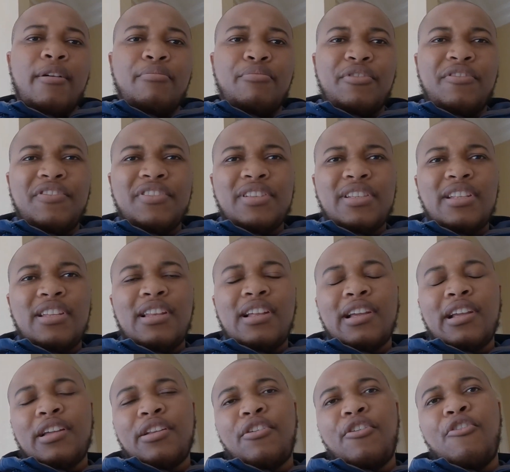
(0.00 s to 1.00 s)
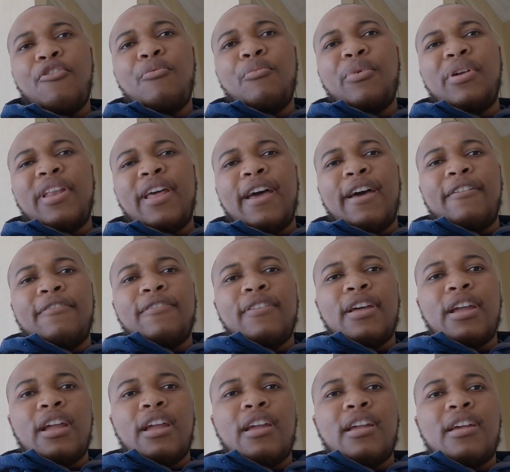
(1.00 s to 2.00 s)
Previously, like at home, we'd have
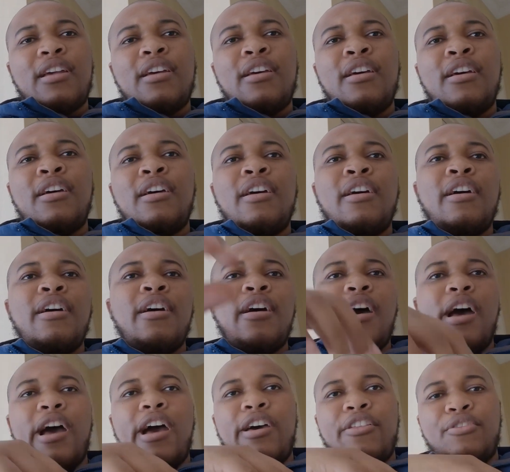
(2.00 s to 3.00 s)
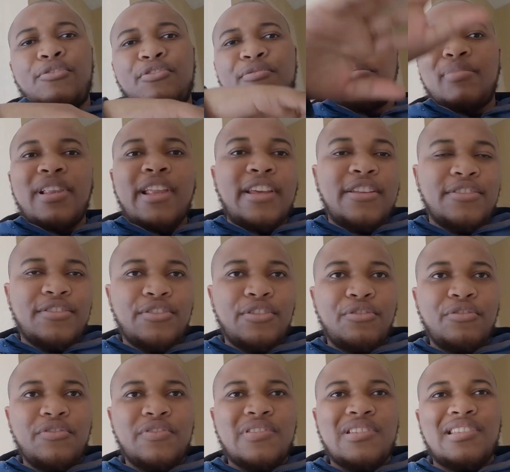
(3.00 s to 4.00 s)
those plate
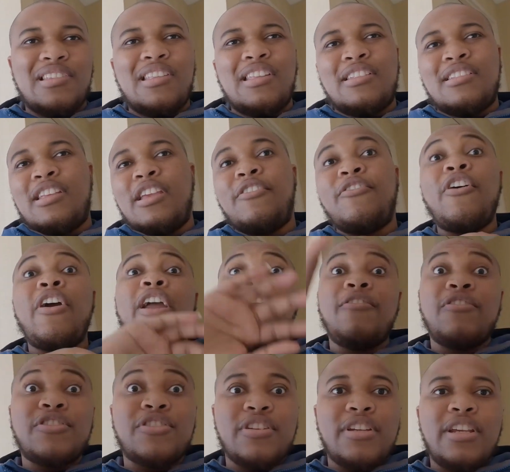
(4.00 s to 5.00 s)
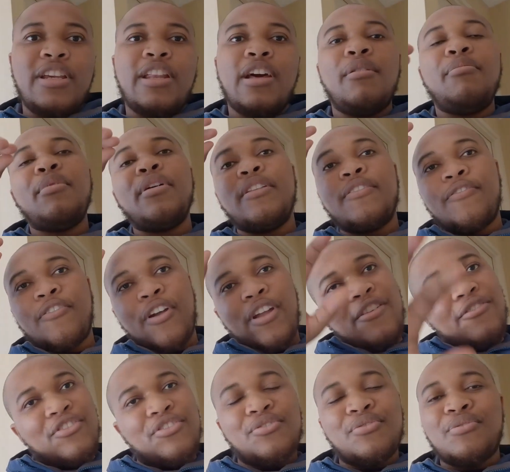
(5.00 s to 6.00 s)
stoves that take forever to heat up and
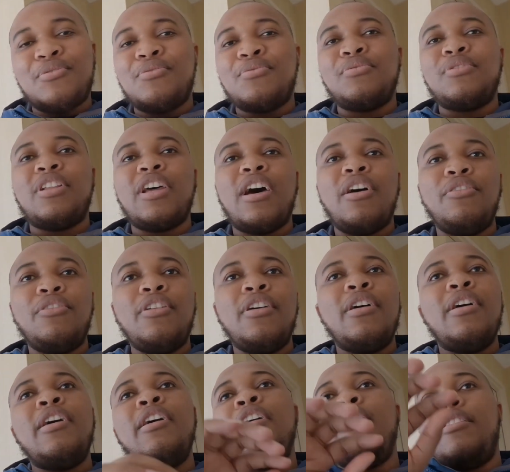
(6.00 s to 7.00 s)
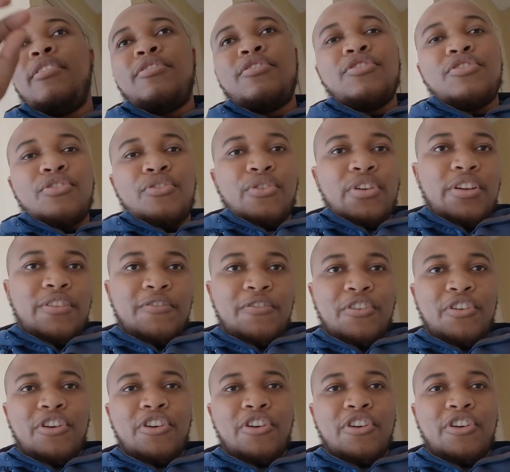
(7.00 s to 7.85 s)
forever to cool down. This is great for